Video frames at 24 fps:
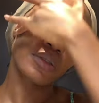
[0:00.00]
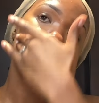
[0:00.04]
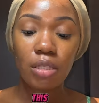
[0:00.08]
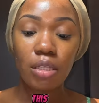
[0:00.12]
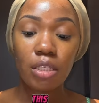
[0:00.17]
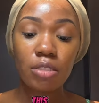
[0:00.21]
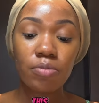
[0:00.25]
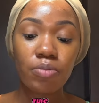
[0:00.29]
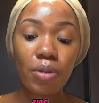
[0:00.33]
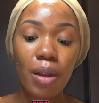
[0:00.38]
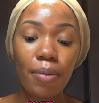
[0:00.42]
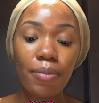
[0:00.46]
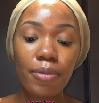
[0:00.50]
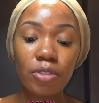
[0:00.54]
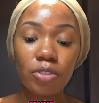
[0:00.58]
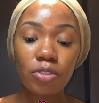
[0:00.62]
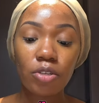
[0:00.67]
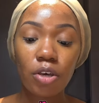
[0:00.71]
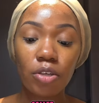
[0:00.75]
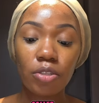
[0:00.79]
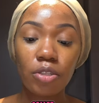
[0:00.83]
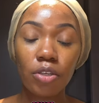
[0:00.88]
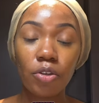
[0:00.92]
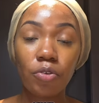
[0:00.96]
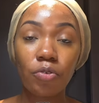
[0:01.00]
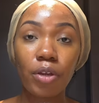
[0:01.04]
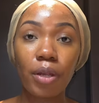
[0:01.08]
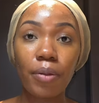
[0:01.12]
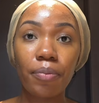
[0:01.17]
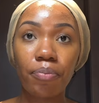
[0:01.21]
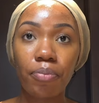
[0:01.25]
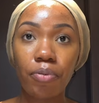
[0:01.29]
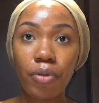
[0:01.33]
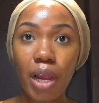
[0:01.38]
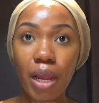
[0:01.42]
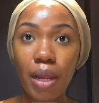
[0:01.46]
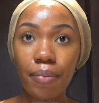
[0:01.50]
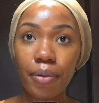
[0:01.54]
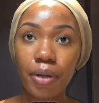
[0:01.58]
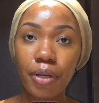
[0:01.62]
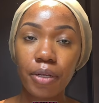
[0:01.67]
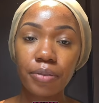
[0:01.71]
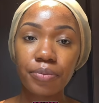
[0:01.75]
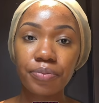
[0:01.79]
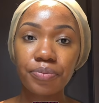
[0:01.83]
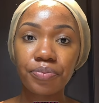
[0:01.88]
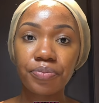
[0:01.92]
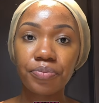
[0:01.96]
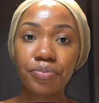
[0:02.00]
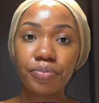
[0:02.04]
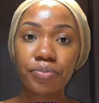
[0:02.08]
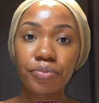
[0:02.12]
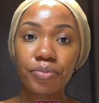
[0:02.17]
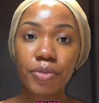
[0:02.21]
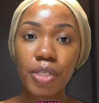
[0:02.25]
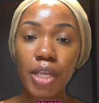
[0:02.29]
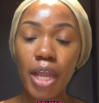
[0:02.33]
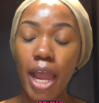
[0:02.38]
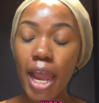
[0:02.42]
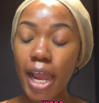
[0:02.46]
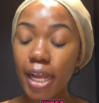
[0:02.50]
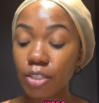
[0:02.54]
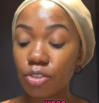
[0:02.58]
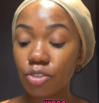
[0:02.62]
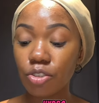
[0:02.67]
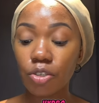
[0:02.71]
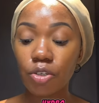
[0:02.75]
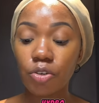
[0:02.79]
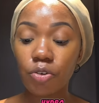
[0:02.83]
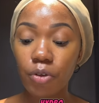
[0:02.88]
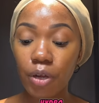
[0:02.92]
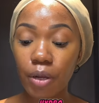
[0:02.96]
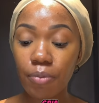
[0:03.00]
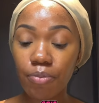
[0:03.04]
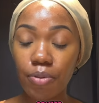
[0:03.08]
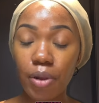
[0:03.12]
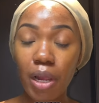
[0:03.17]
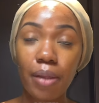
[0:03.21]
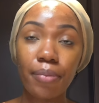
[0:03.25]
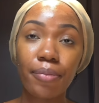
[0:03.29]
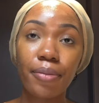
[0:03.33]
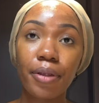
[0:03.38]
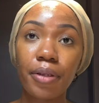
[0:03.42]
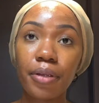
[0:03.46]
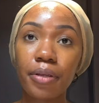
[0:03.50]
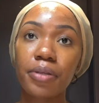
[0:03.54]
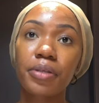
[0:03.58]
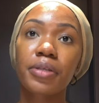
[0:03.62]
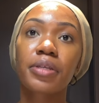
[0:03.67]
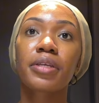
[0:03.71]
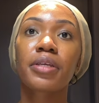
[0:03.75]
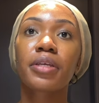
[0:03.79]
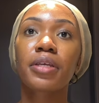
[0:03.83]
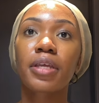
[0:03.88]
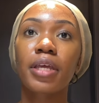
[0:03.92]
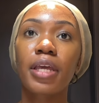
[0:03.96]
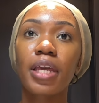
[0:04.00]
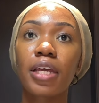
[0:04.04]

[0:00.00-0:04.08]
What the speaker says: This primer is called a grip primer, Hydro Grip Primer.